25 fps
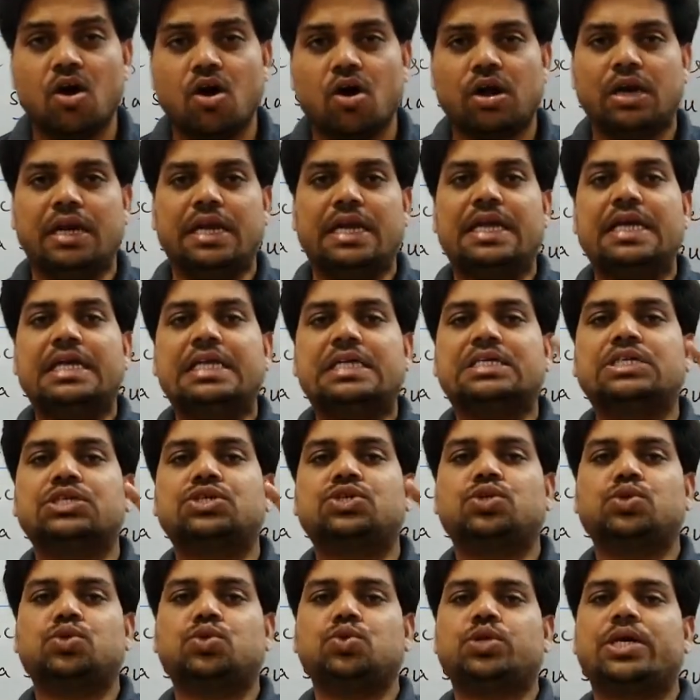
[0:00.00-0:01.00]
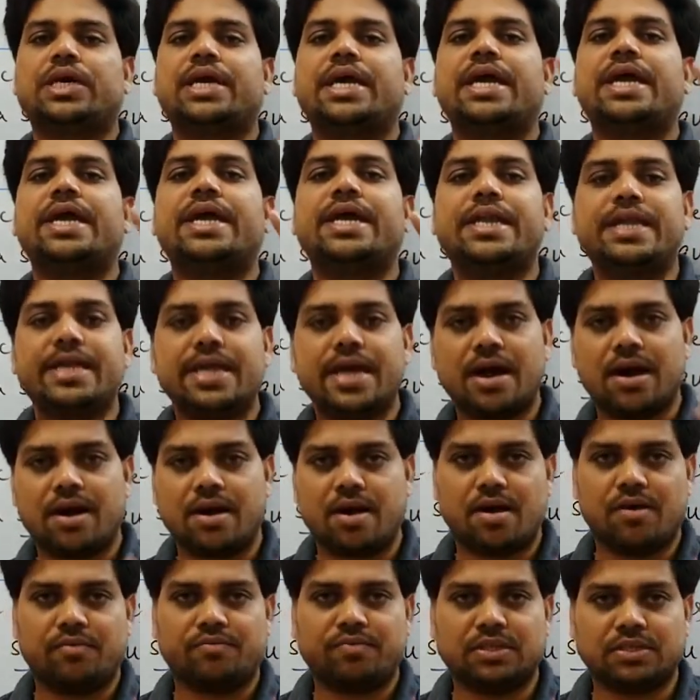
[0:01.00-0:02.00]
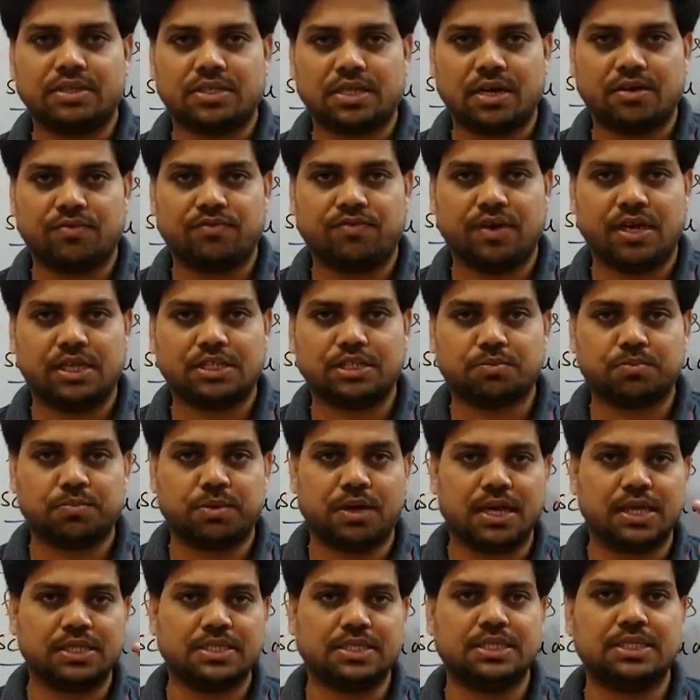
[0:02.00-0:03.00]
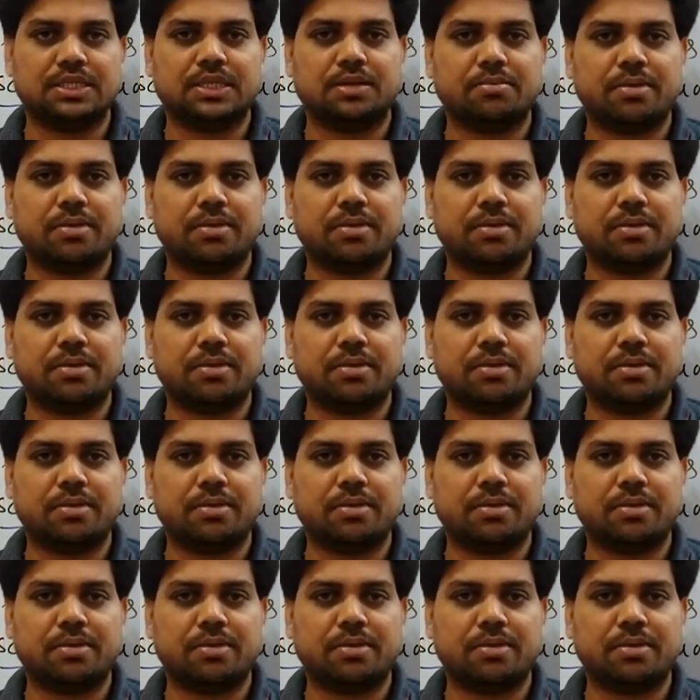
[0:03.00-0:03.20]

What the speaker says: linked to the area of the surface placed in the